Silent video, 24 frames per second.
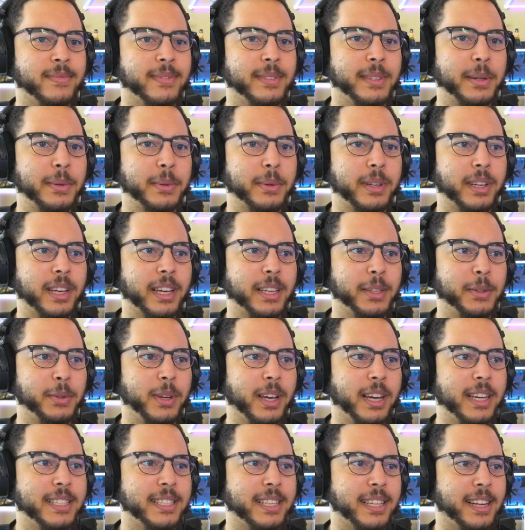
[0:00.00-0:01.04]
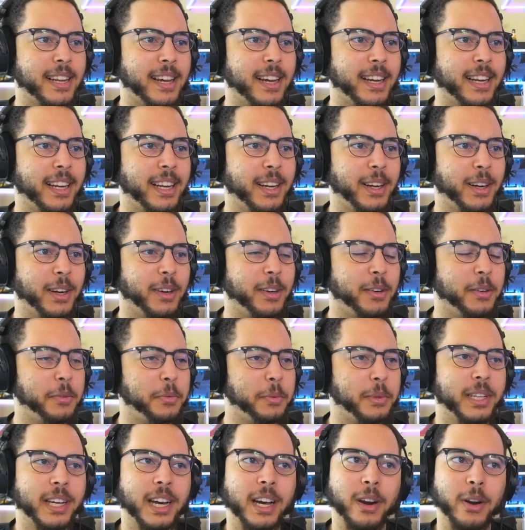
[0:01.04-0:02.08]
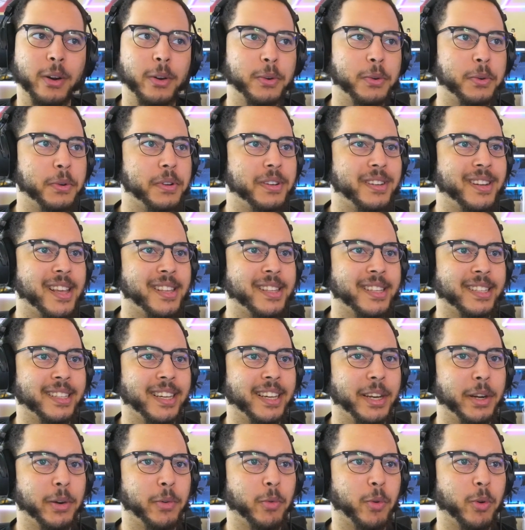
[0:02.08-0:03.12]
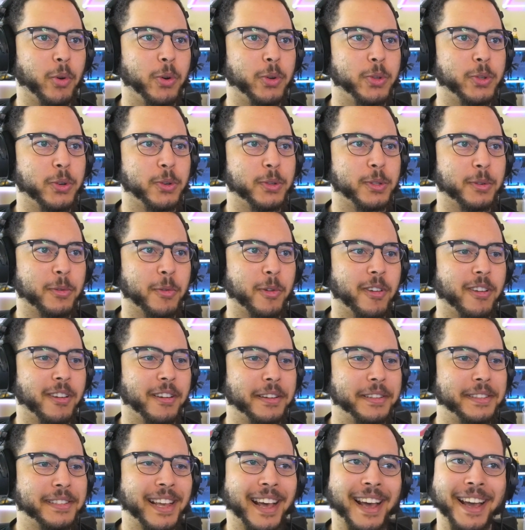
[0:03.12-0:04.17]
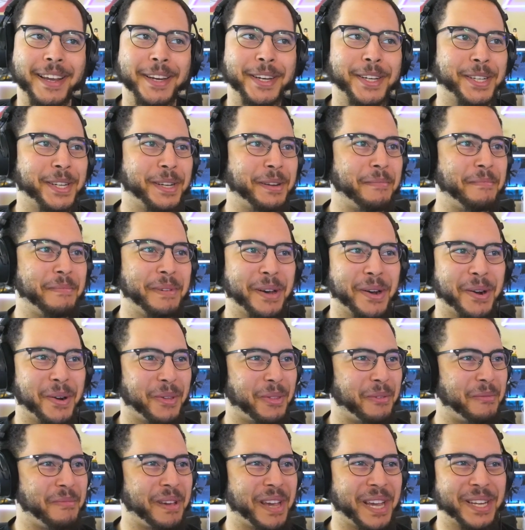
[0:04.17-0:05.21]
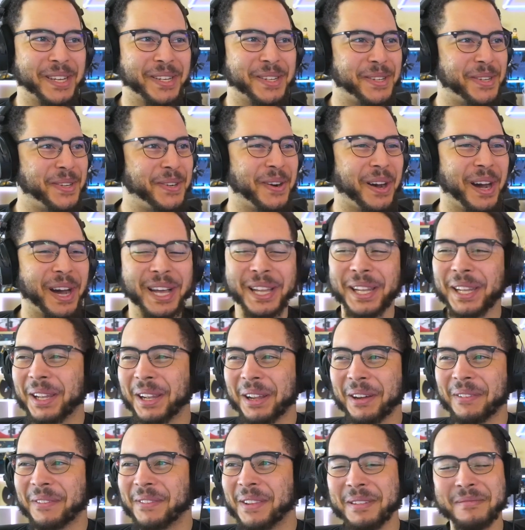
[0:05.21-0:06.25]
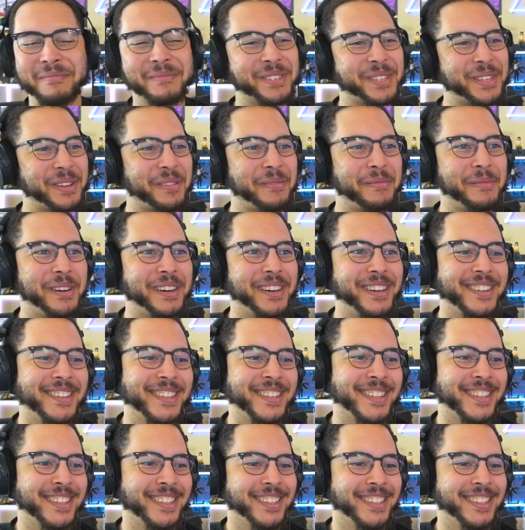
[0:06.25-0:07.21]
Okay, you guys get out of here. We got our designated roles, our squads. Aisha and Bell, the main two. I love them so much.